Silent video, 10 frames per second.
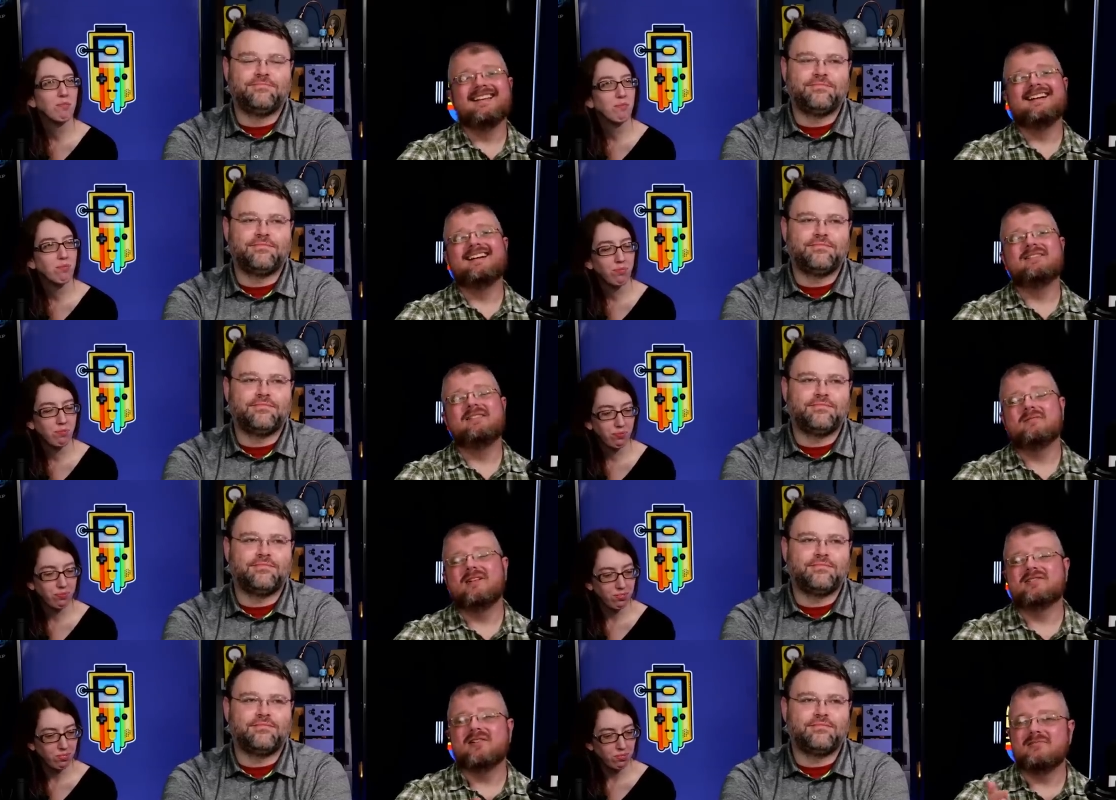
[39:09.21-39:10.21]
Speaker 1: Uh,
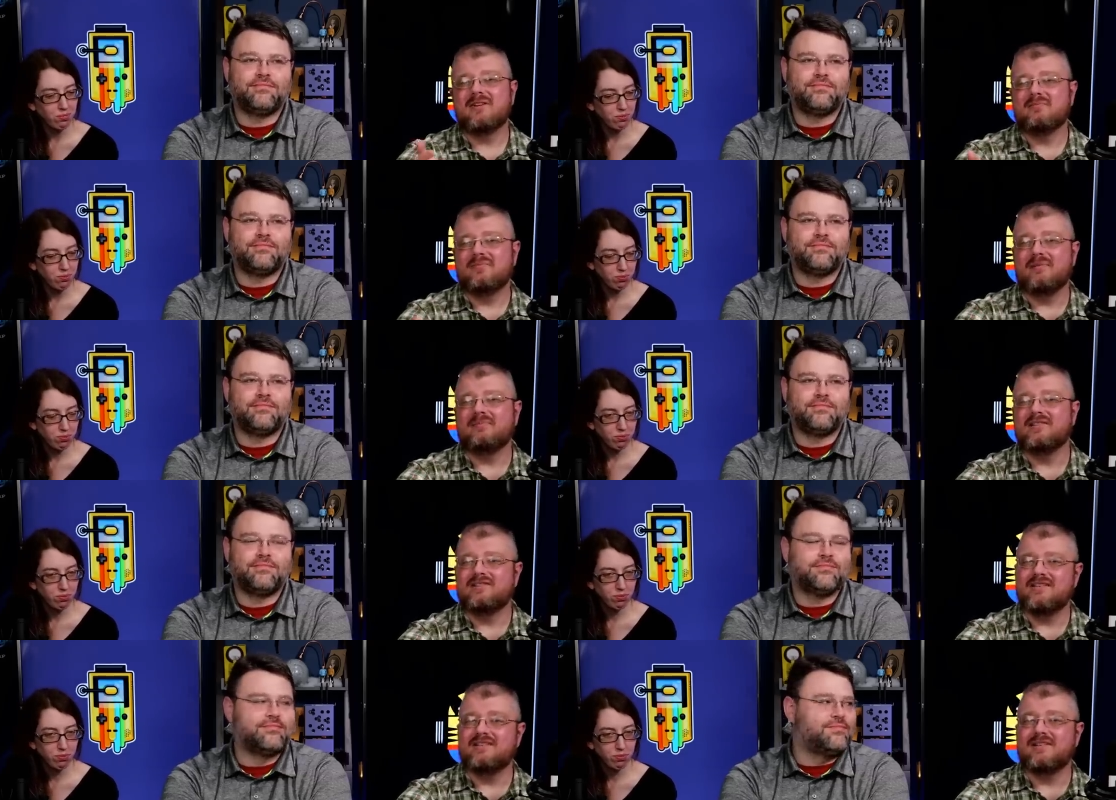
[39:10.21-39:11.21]
everybody's heard about the Popeye
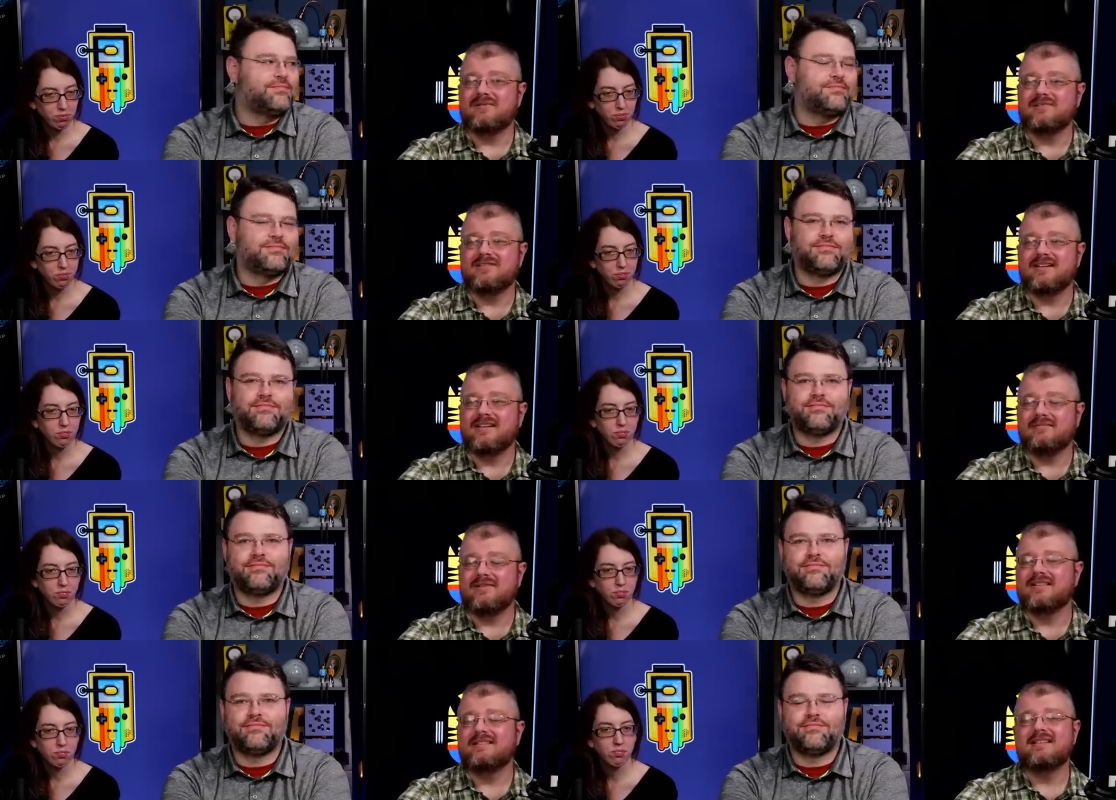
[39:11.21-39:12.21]
chicken sandwiches yet. I
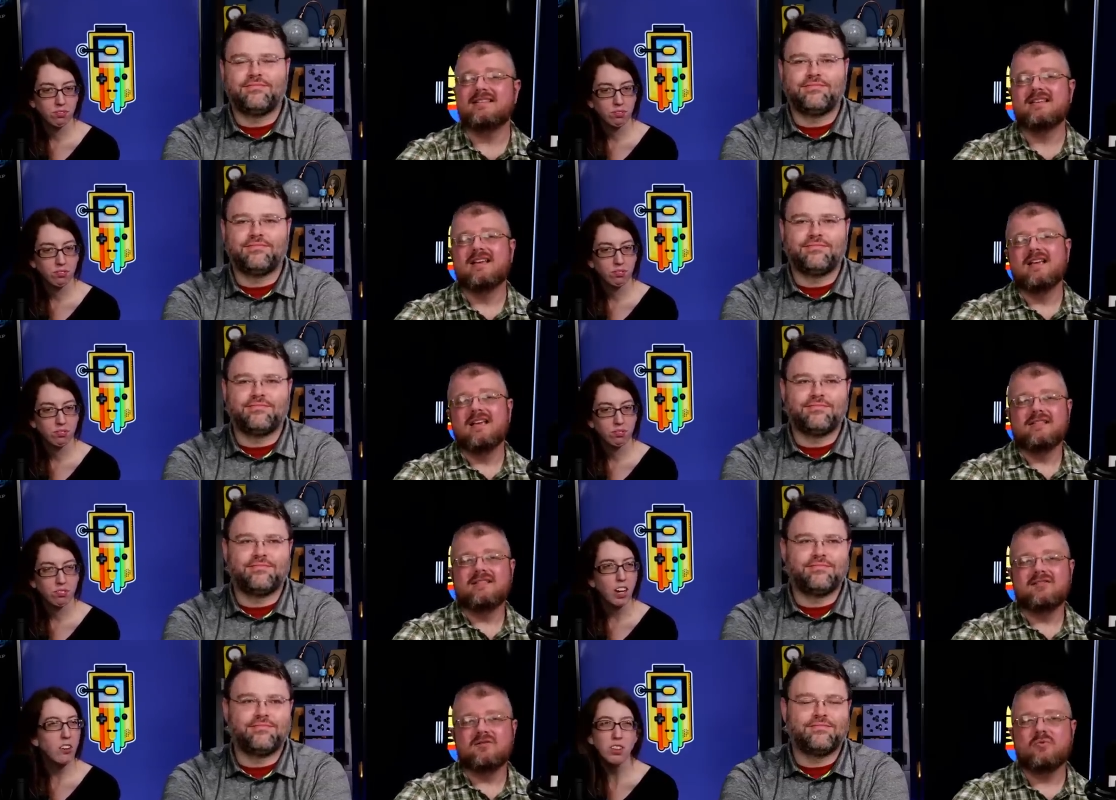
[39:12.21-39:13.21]
mean, this is
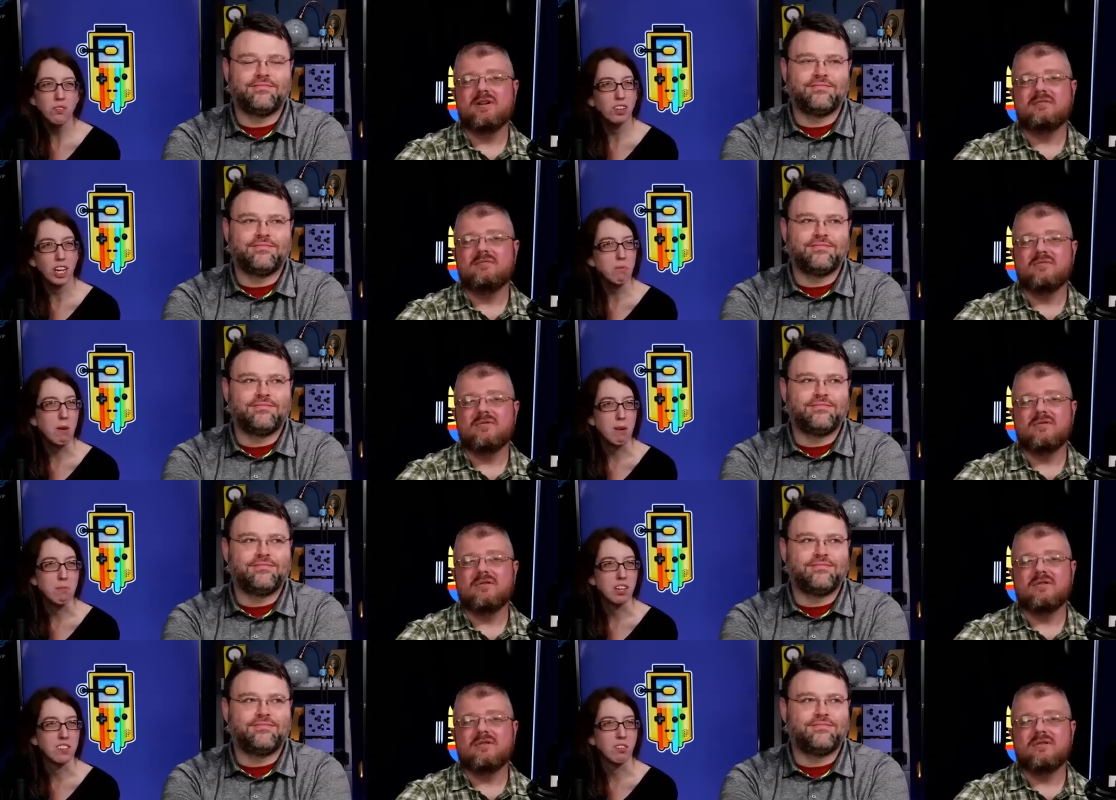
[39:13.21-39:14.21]
this I is when even like
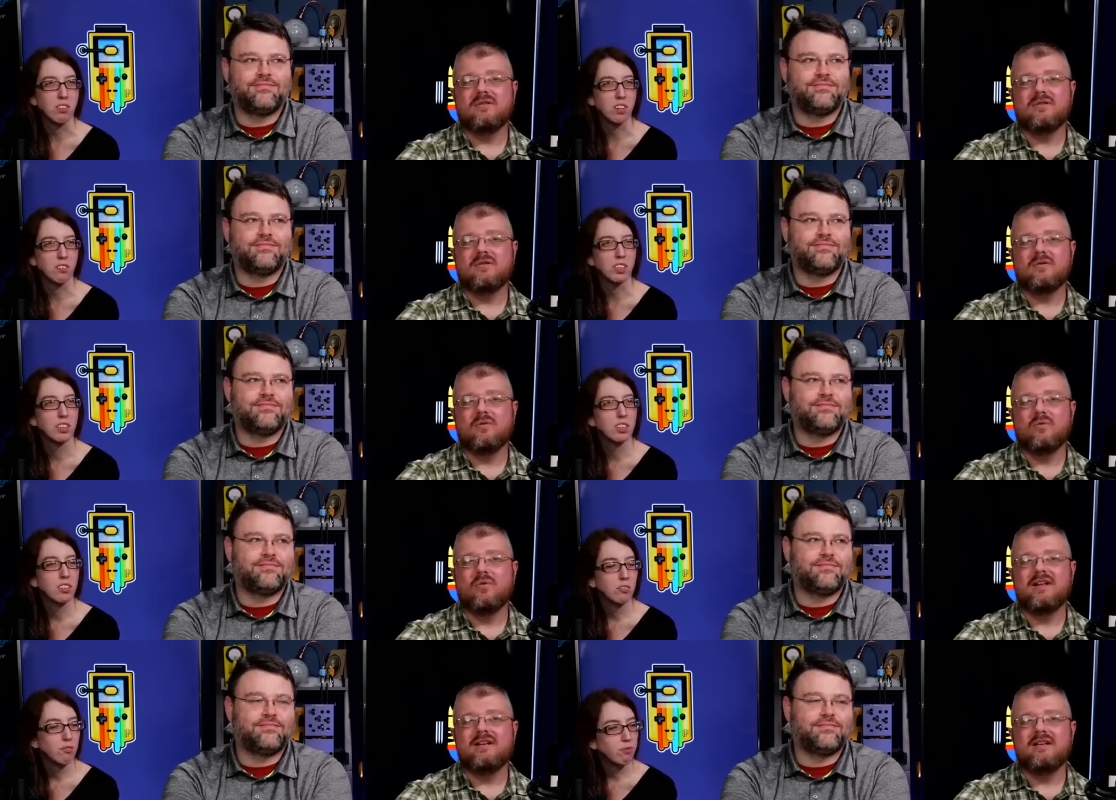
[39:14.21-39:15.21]
Speaker 2: Popeyes, and I've heard of it.
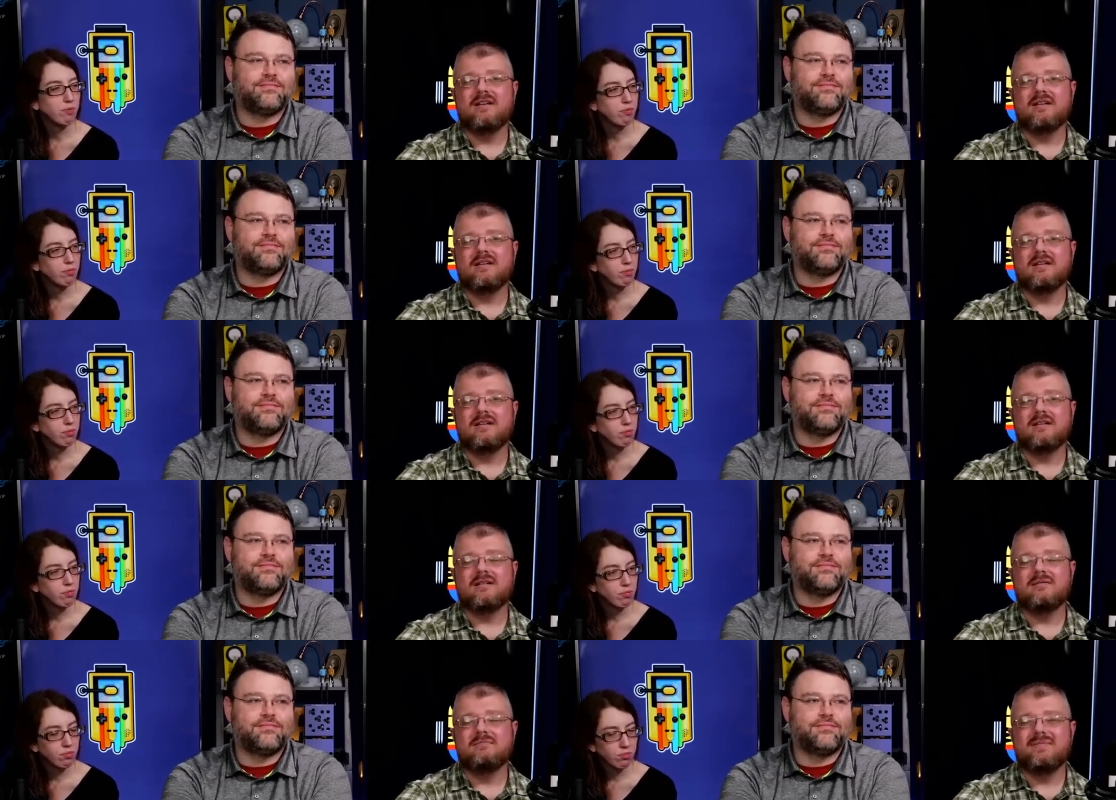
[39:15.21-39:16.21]
Speaker 1: When
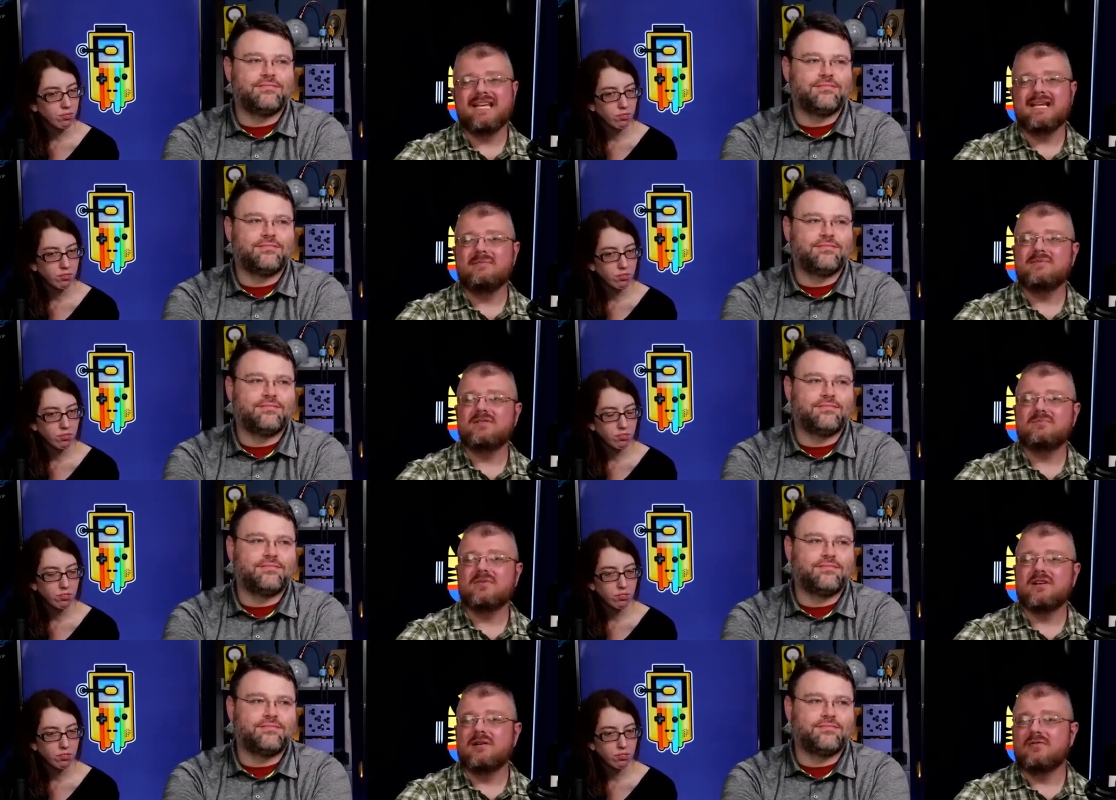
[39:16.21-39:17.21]
memes
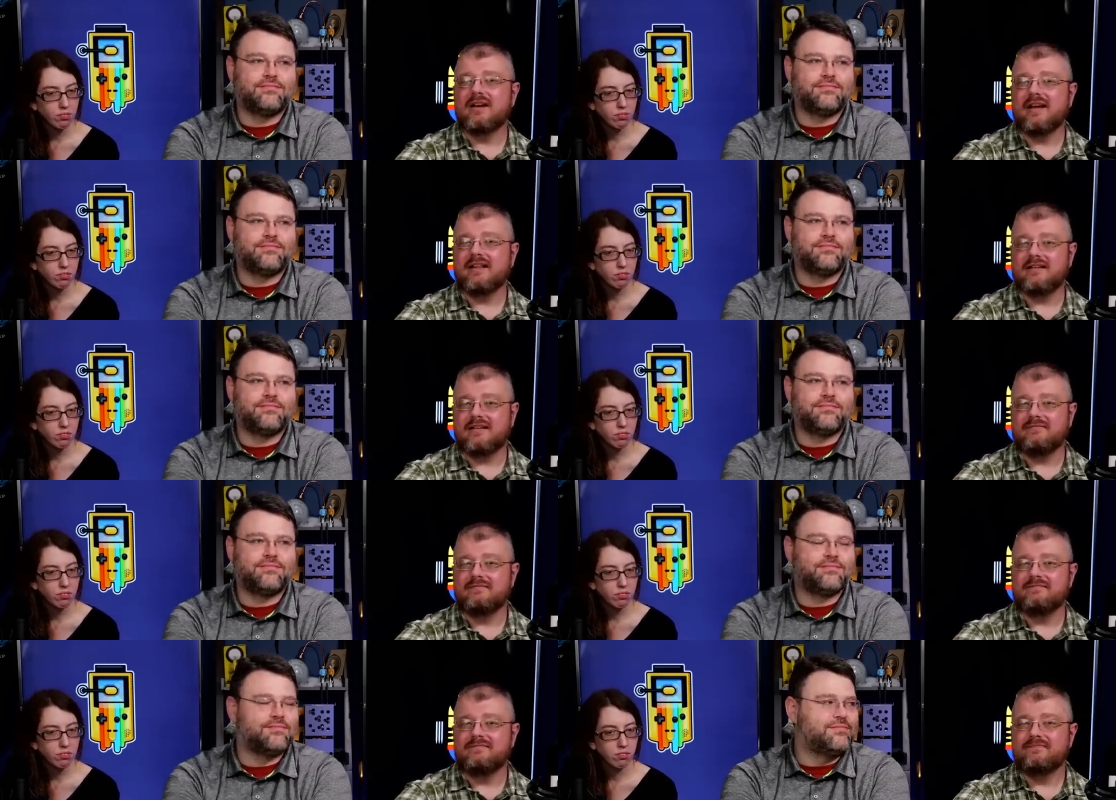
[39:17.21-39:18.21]
become reality,
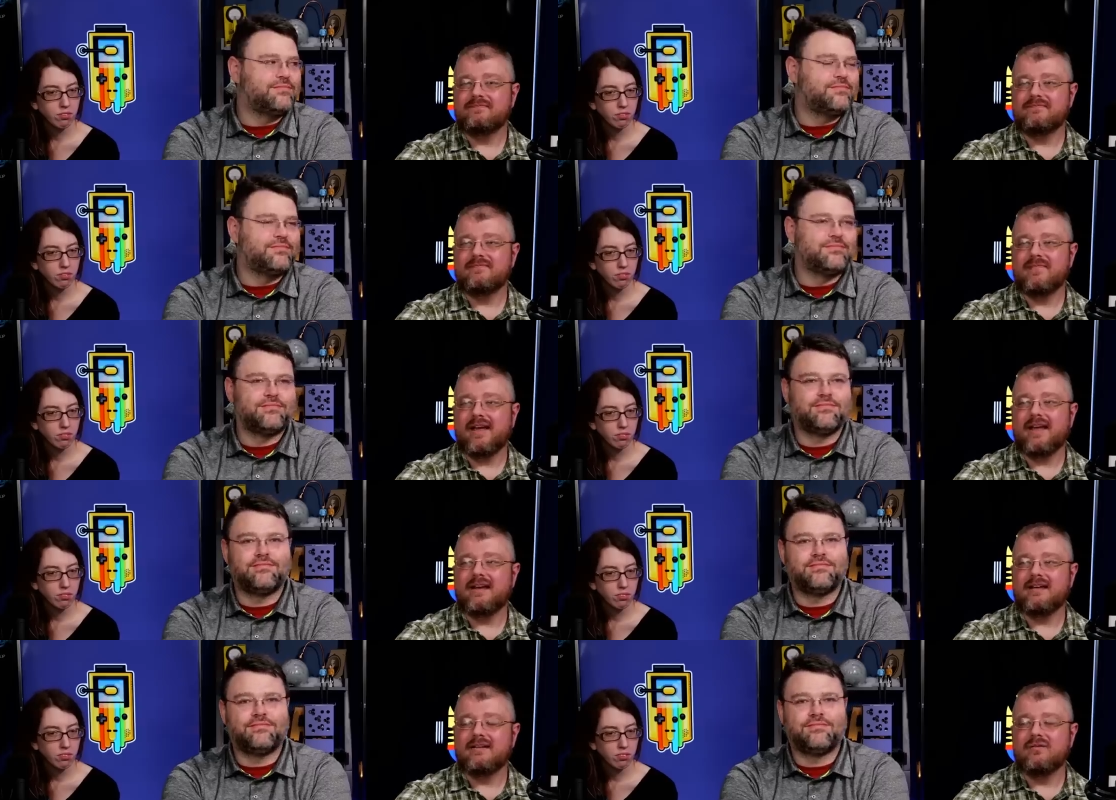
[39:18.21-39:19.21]

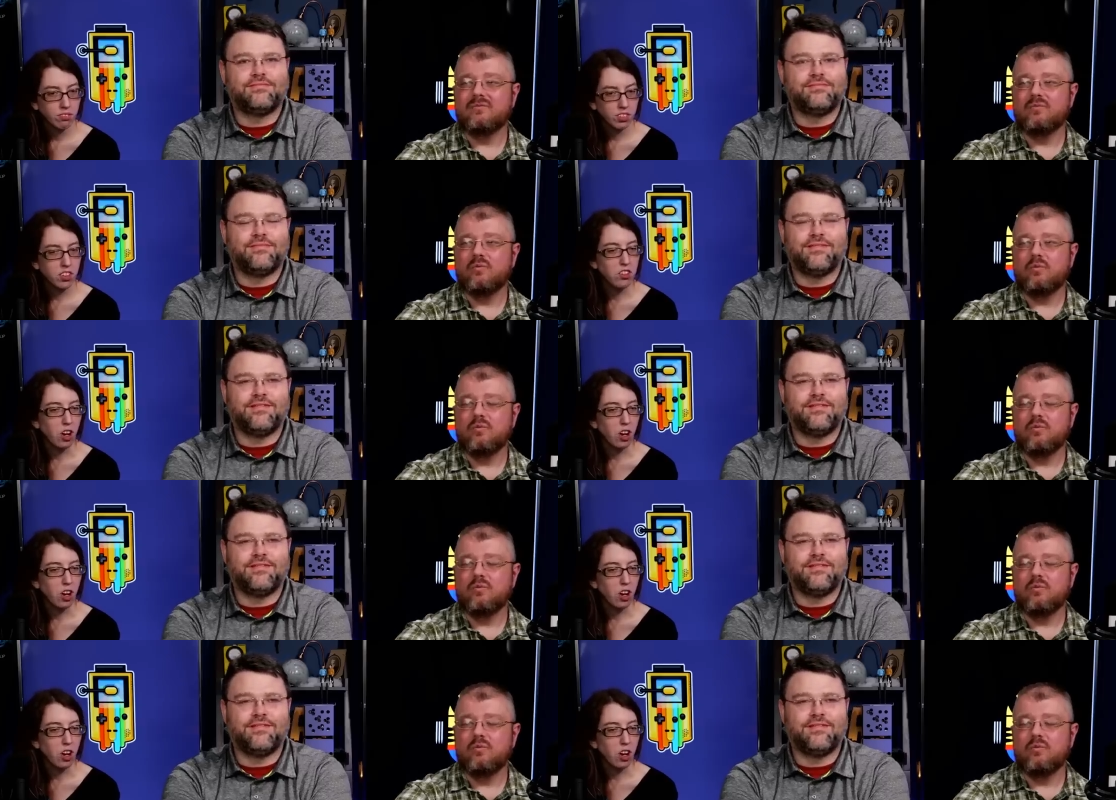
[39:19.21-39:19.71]
and
Speaker 2: it's a